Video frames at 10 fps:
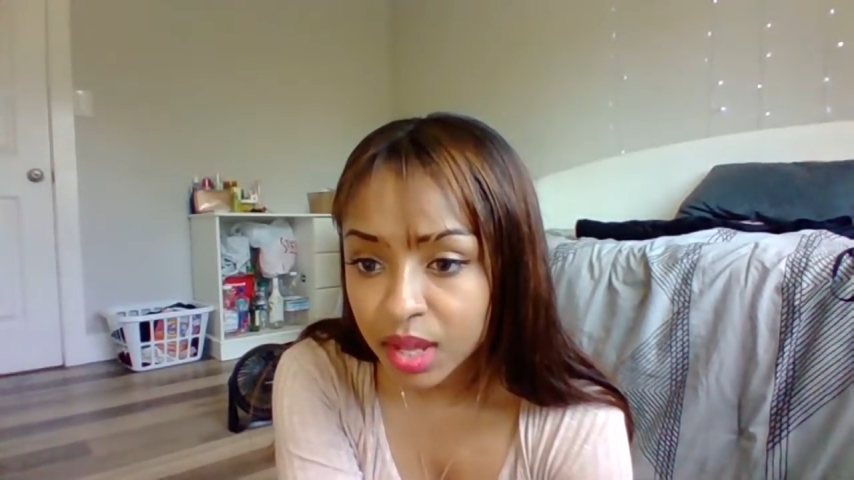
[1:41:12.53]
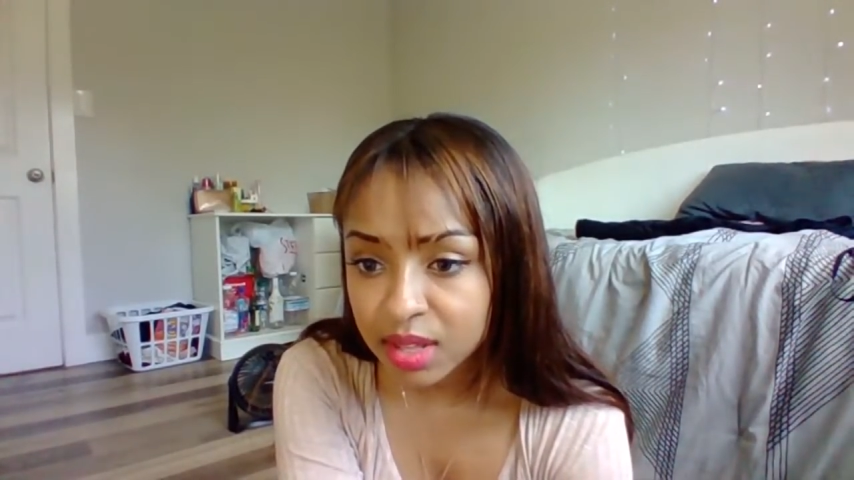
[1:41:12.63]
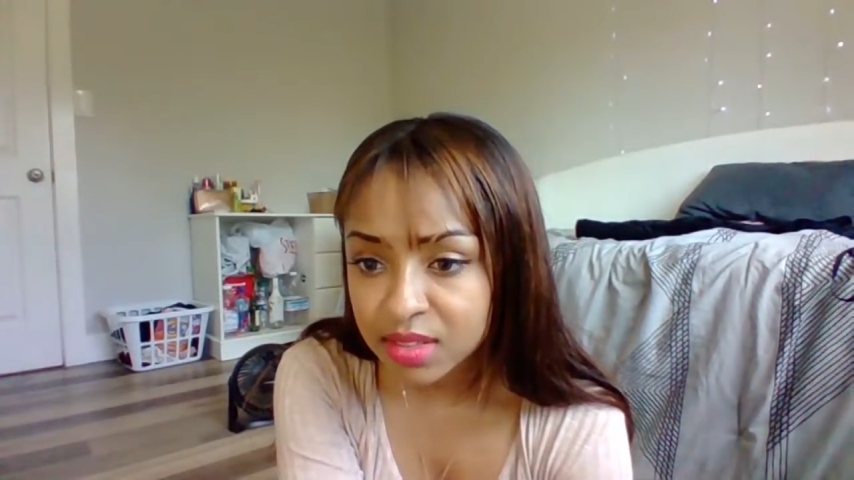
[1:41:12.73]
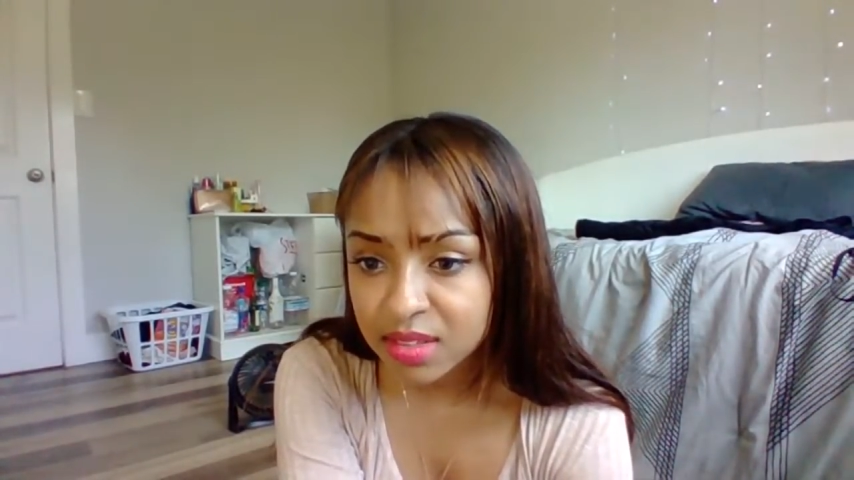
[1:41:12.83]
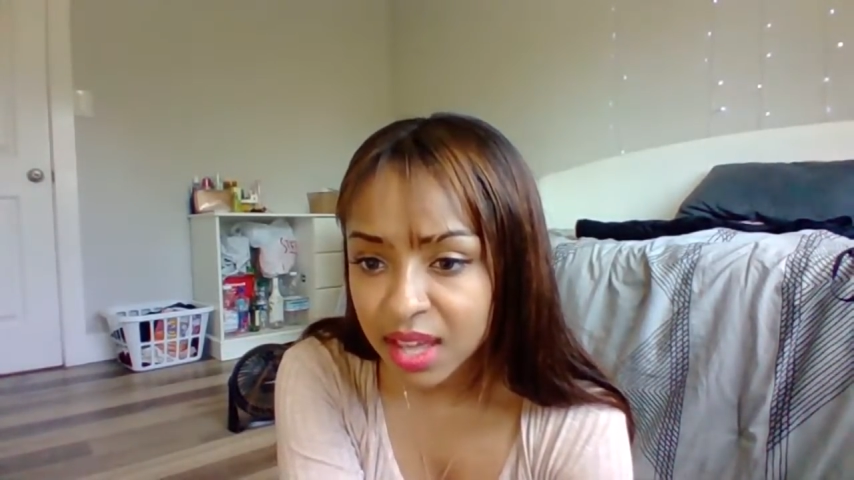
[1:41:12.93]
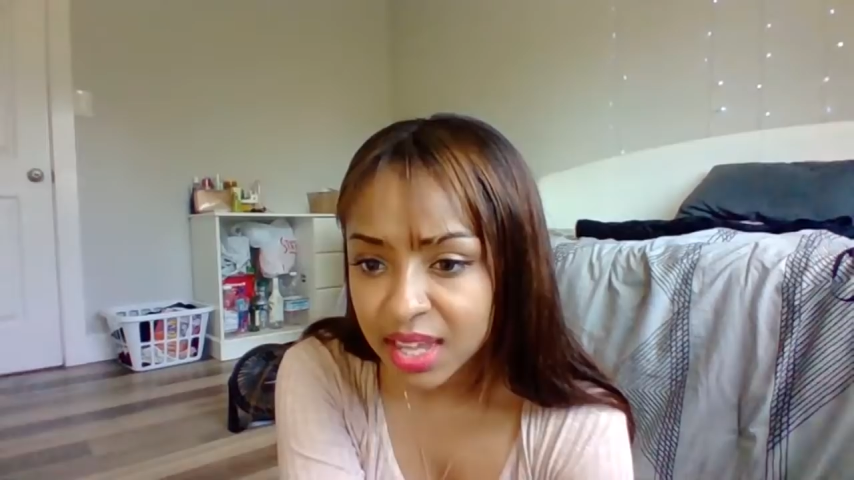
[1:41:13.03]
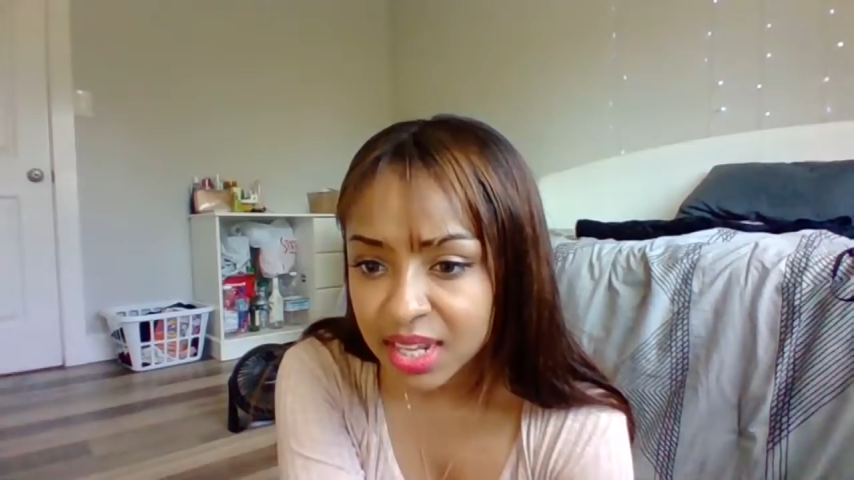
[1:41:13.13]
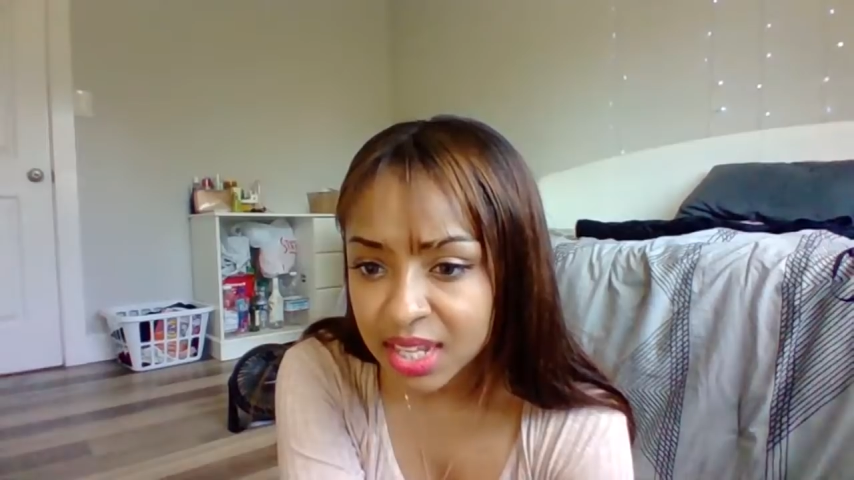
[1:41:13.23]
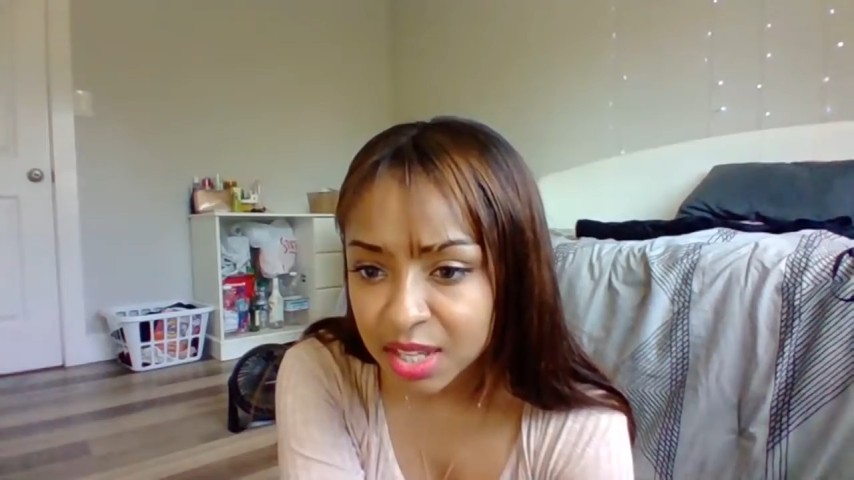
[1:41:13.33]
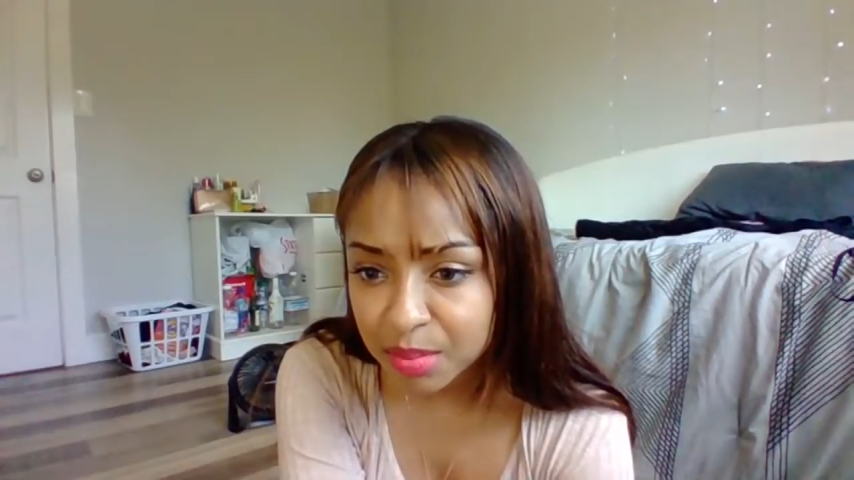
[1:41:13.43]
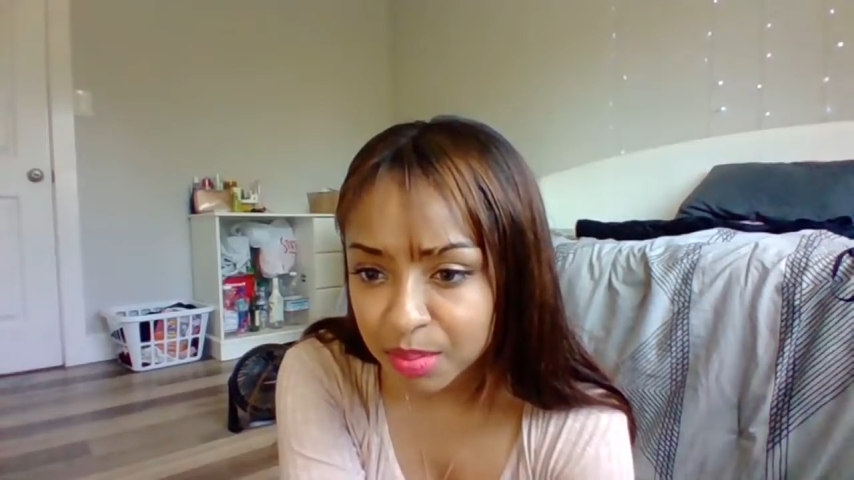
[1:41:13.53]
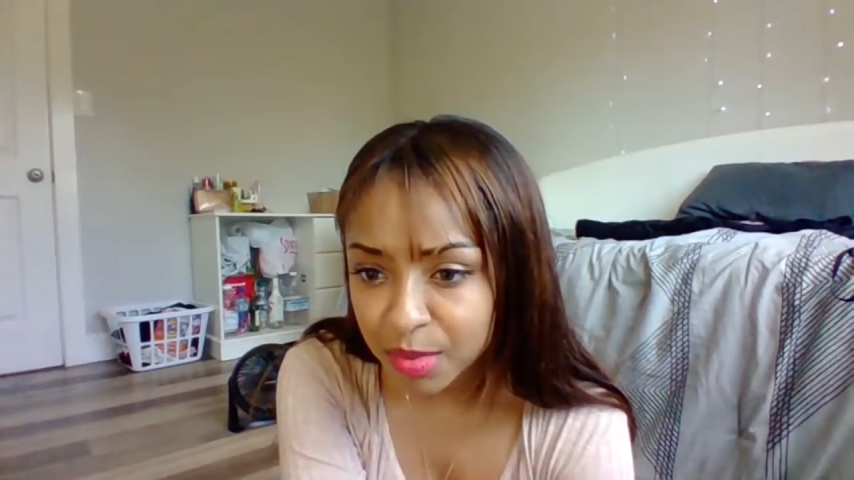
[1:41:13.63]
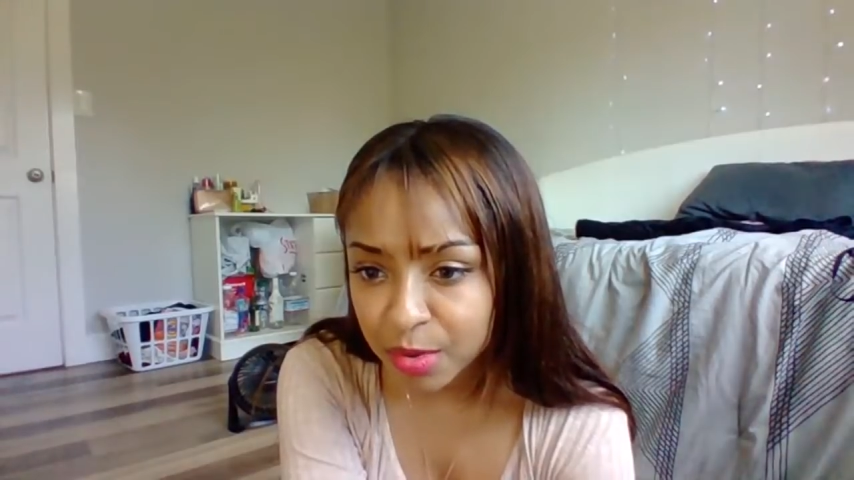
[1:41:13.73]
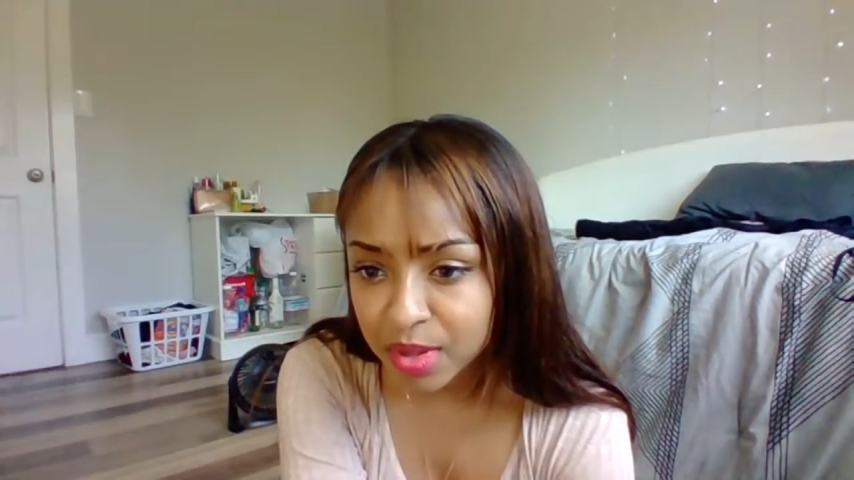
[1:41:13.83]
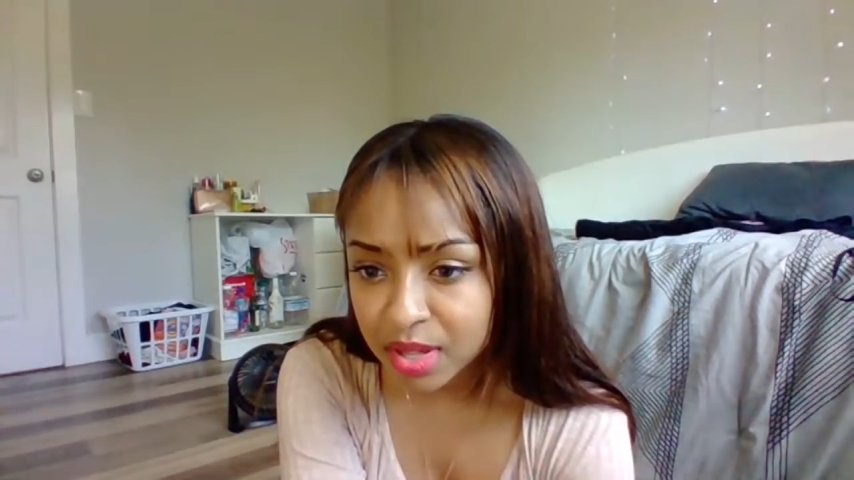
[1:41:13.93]
a tiny
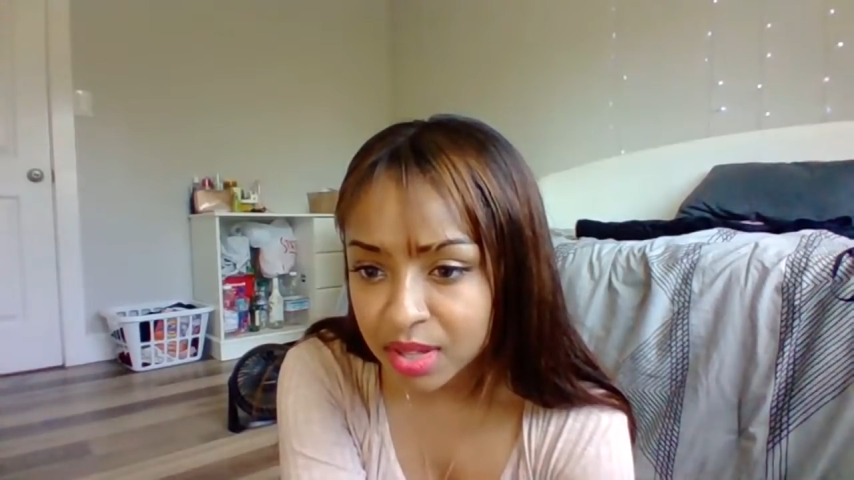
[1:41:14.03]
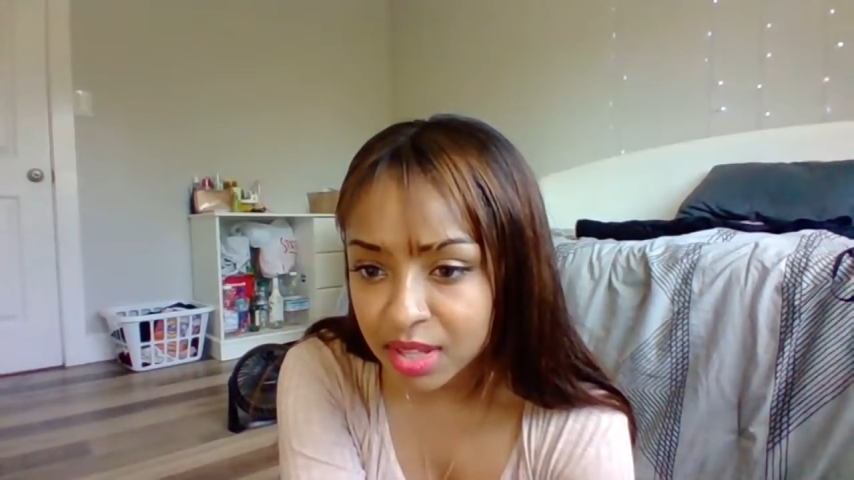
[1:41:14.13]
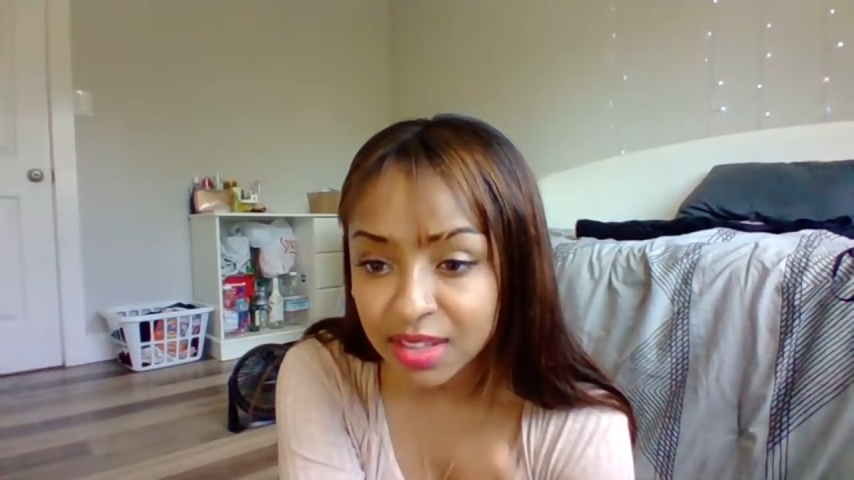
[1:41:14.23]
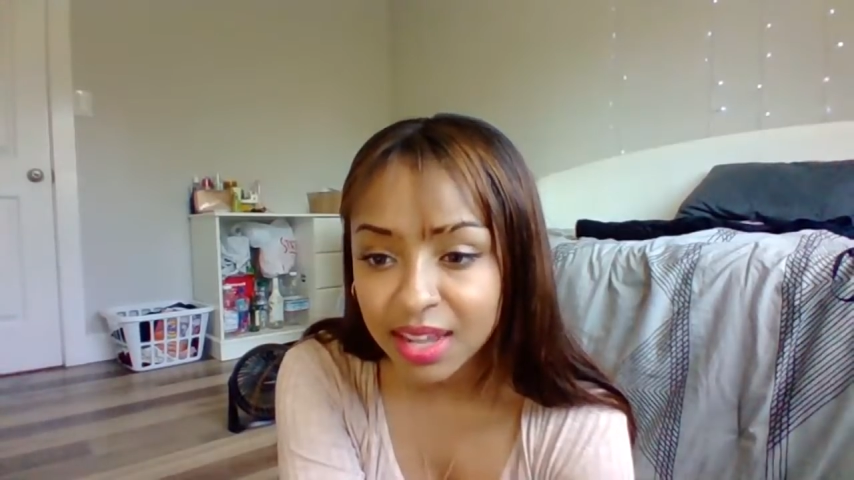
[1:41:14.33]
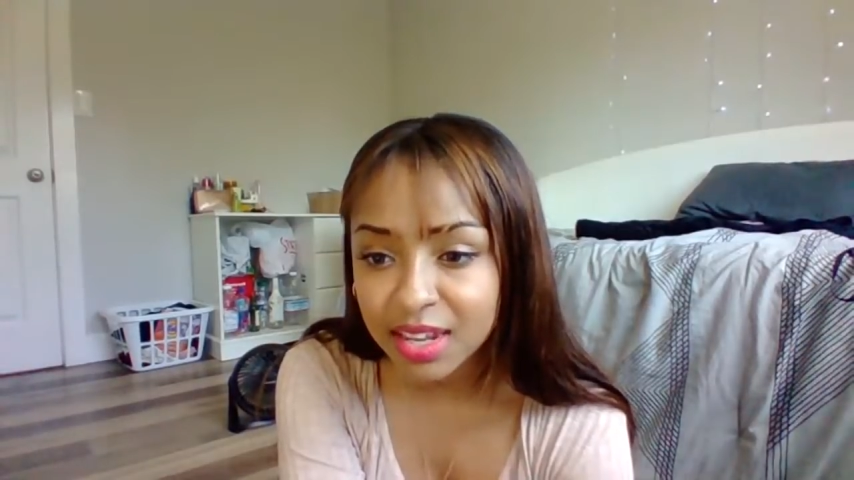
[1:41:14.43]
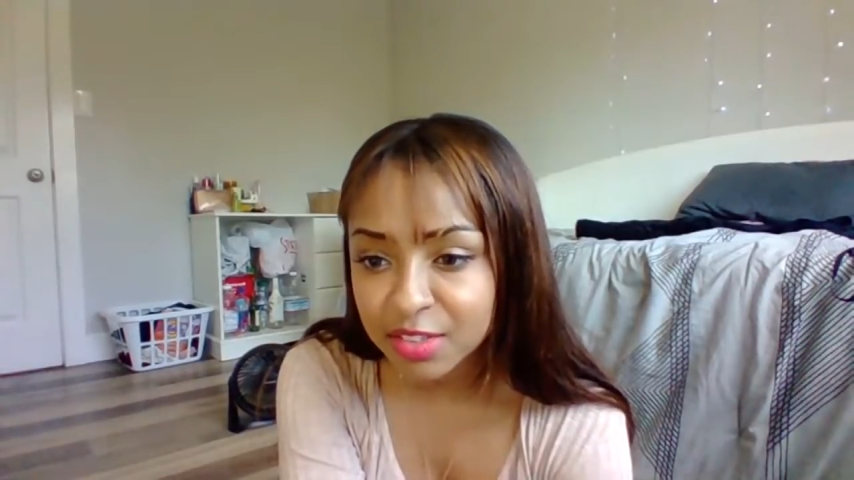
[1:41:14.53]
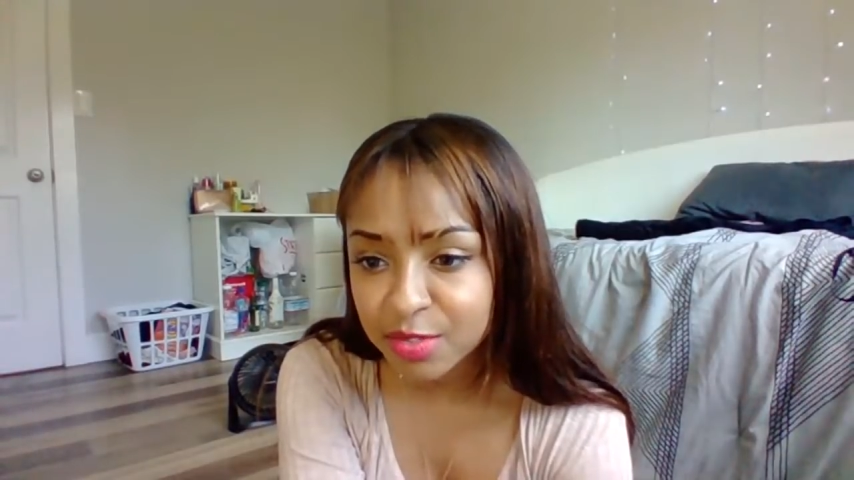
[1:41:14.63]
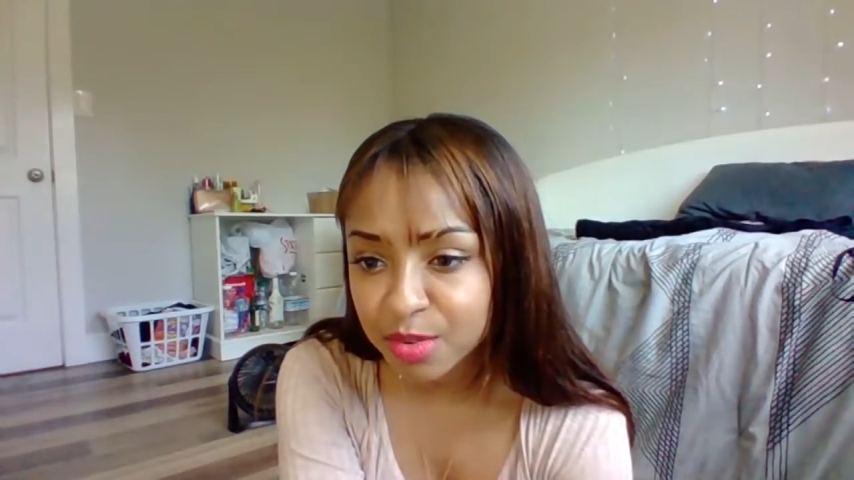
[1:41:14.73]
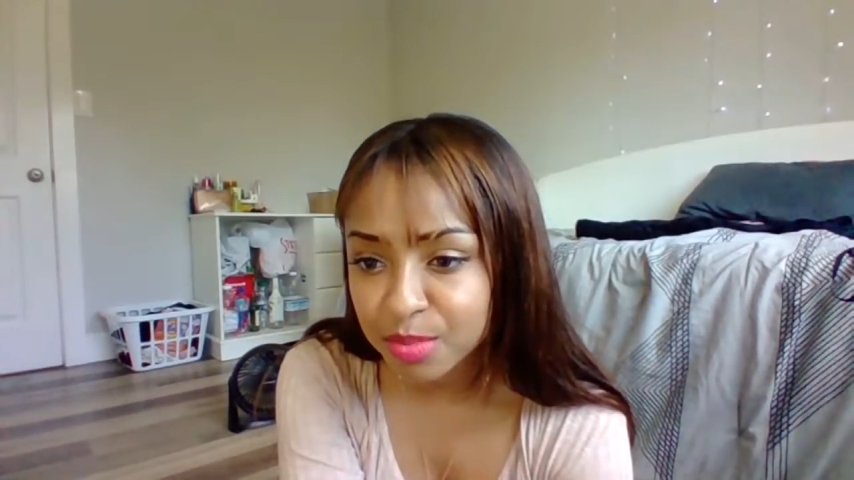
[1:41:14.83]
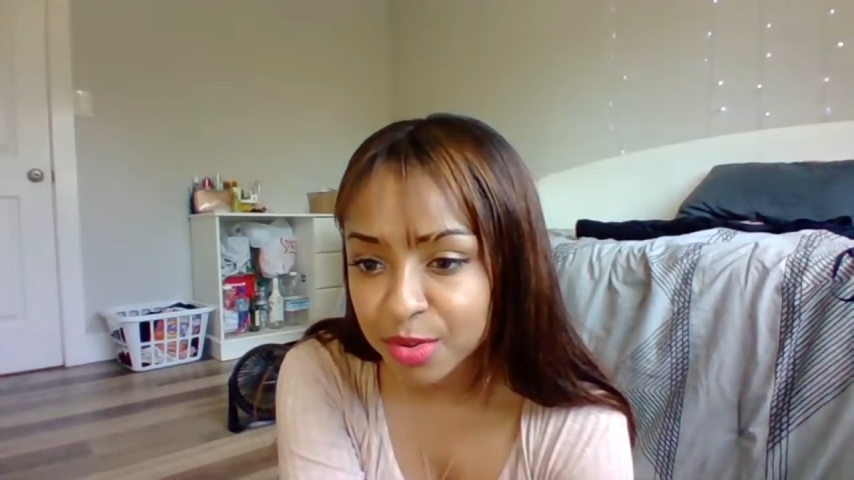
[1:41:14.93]
underscore